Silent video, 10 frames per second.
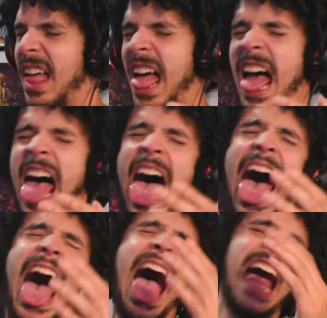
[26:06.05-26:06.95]

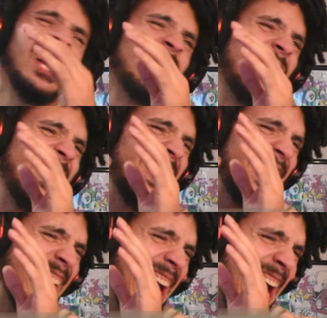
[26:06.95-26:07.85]
Ah, oh my
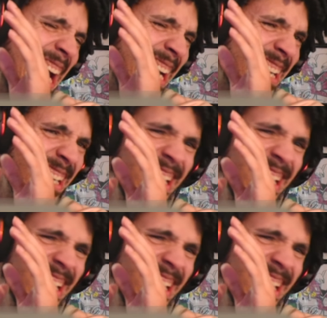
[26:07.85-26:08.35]
God.